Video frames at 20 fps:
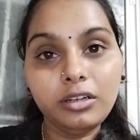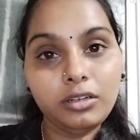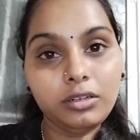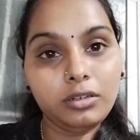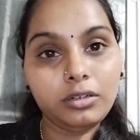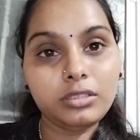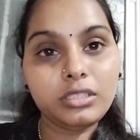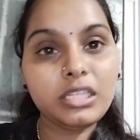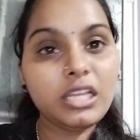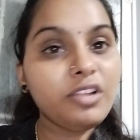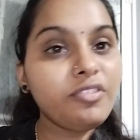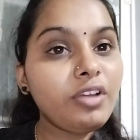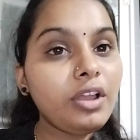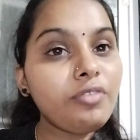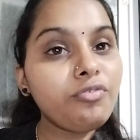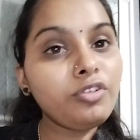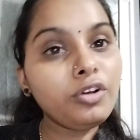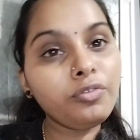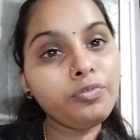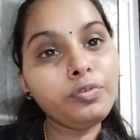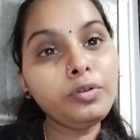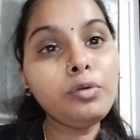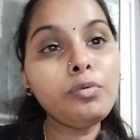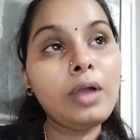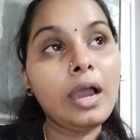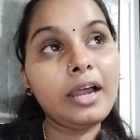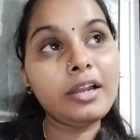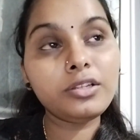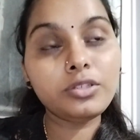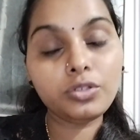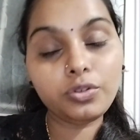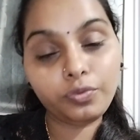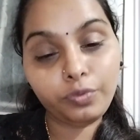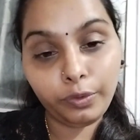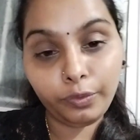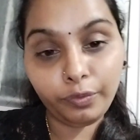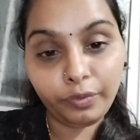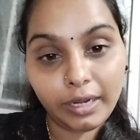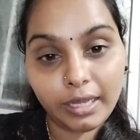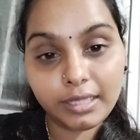survive for few hours to
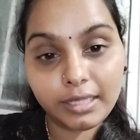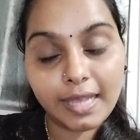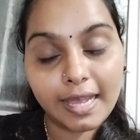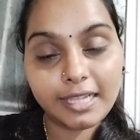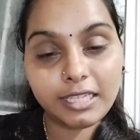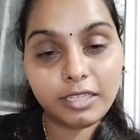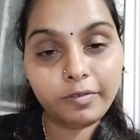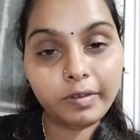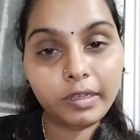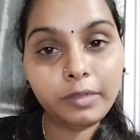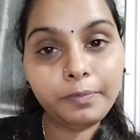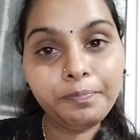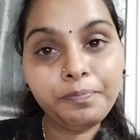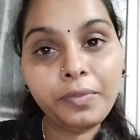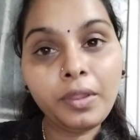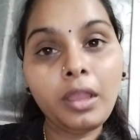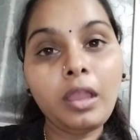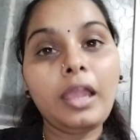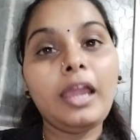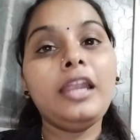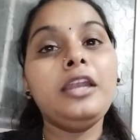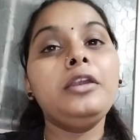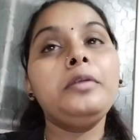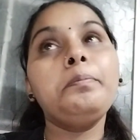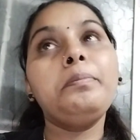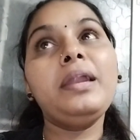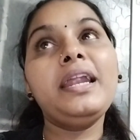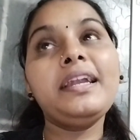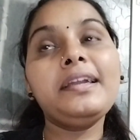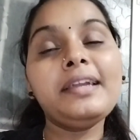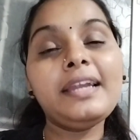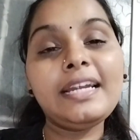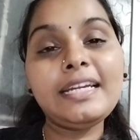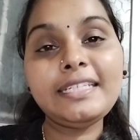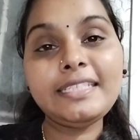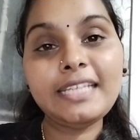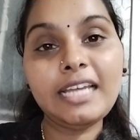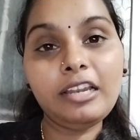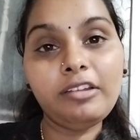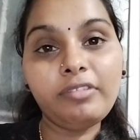few days as well, and
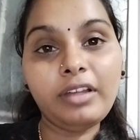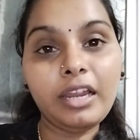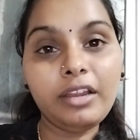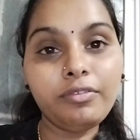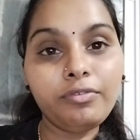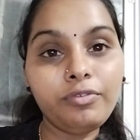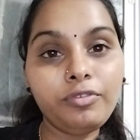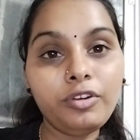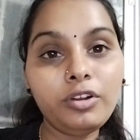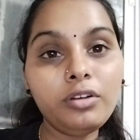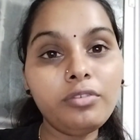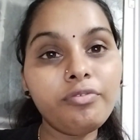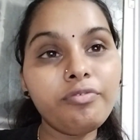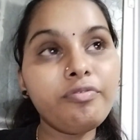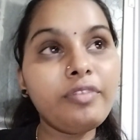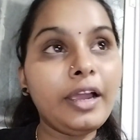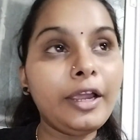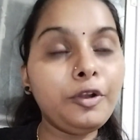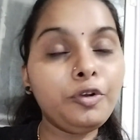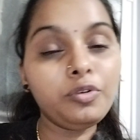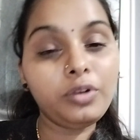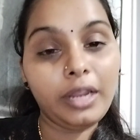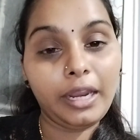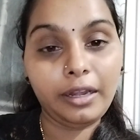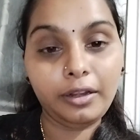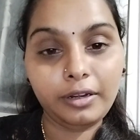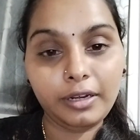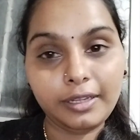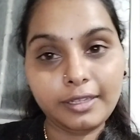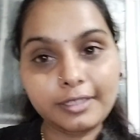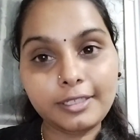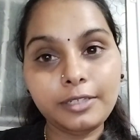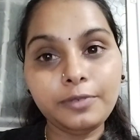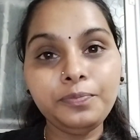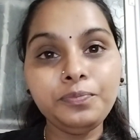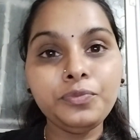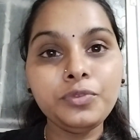platelets survive for 5 to 9 days.